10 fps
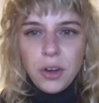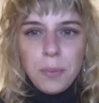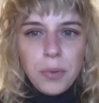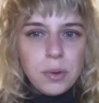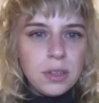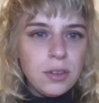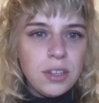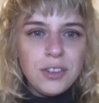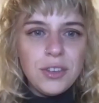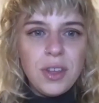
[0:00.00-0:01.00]
there was no
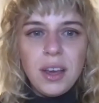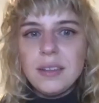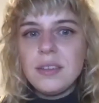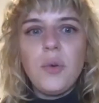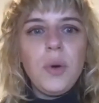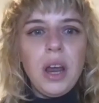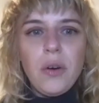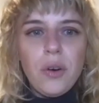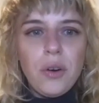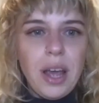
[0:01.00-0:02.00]
such thing as queer
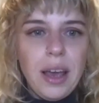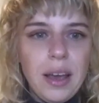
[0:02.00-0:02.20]
or gay.